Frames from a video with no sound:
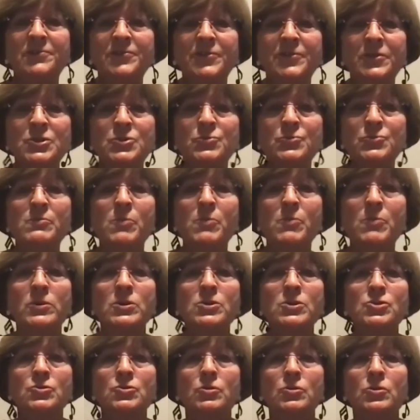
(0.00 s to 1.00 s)
the first remote
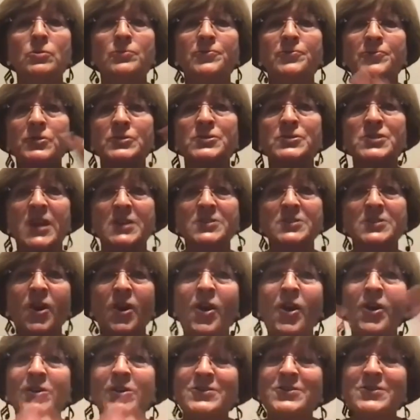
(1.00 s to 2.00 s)
control full-size
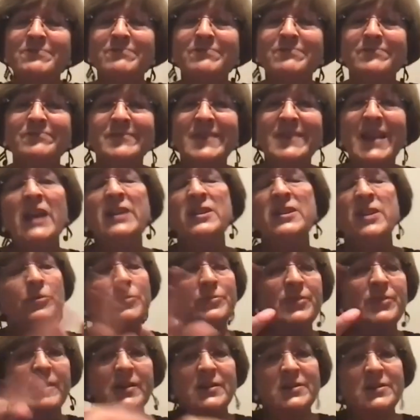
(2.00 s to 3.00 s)
cars and
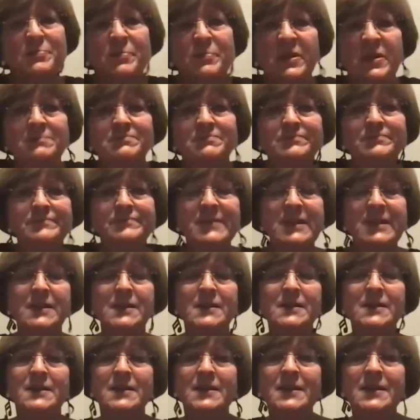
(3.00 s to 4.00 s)
other things. But
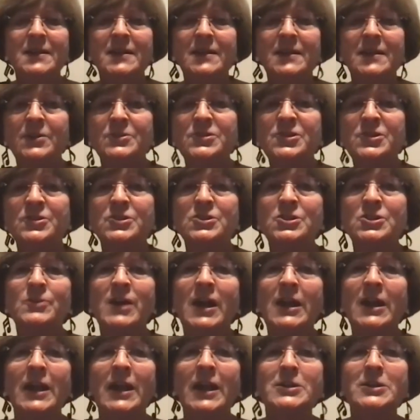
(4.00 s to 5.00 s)
uh, those are the two
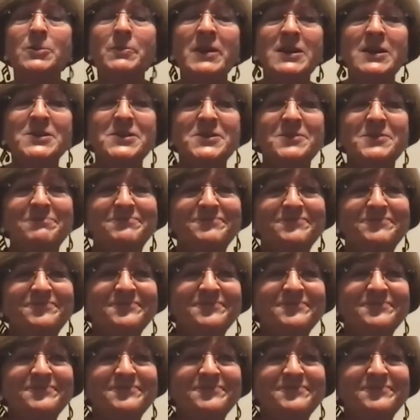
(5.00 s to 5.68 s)
I like the best.